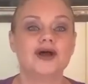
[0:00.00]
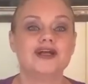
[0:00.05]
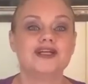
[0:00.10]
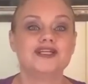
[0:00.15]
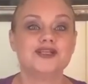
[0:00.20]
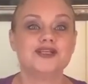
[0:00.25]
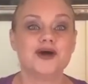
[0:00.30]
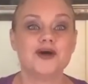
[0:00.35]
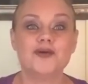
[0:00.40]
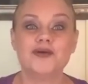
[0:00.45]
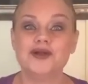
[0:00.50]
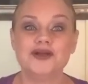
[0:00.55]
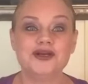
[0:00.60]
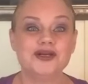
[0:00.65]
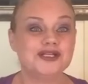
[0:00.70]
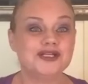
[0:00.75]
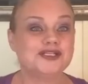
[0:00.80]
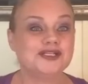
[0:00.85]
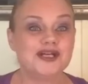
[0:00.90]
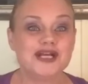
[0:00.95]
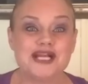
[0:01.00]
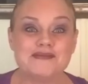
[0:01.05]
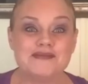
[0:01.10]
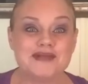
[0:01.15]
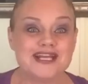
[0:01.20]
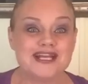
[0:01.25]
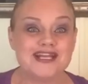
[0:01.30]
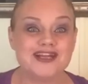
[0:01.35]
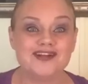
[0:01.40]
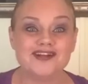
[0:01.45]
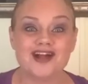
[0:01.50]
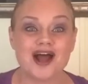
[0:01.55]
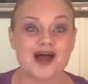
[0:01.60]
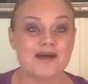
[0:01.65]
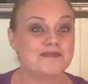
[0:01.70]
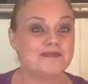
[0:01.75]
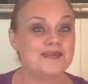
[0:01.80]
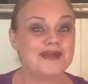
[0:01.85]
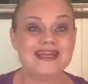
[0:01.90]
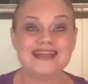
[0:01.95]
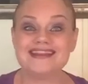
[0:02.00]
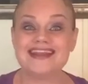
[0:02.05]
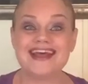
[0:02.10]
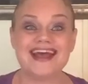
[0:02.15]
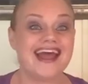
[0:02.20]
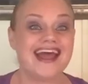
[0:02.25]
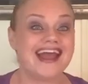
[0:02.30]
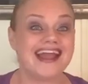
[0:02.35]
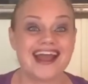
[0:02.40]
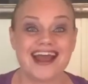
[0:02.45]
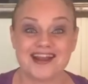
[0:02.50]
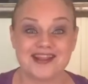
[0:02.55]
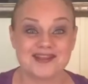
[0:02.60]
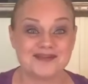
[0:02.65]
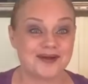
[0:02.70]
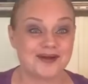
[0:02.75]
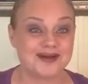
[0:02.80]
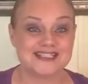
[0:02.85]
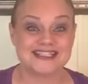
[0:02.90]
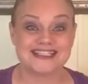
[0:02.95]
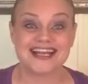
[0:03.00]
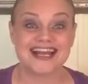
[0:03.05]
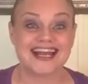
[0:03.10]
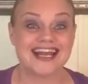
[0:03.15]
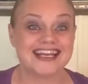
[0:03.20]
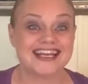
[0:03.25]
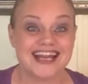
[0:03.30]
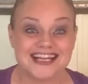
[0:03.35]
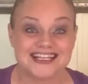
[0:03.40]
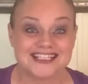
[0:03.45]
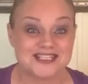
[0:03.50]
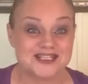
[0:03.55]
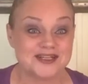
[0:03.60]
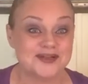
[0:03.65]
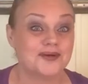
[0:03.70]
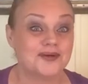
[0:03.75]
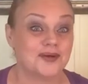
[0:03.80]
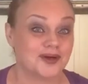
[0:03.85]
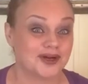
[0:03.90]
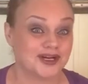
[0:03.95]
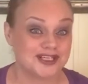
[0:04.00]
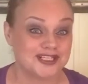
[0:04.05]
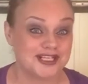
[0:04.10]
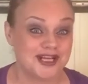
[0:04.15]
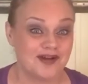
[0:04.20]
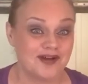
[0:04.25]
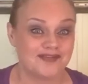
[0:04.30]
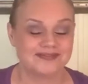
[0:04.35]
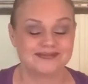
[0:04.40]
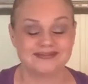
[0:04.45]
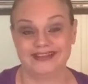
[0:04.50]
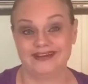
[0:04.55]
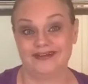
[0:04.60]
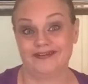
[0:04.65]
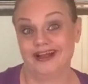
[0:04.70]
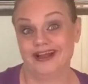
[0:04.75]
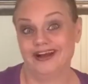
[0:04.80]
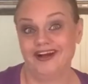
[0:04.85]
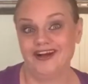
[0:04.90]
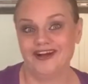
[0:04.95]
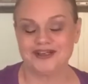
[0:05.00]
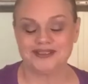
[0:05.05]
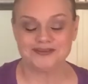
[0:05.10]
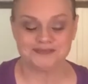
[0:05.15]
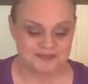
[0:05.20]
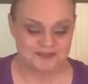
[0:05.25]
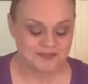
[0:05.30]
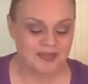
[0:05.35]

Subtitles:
so when you're dreaming, you're not beating the heck out of the person laying next to you or yourself. You don't get hurt.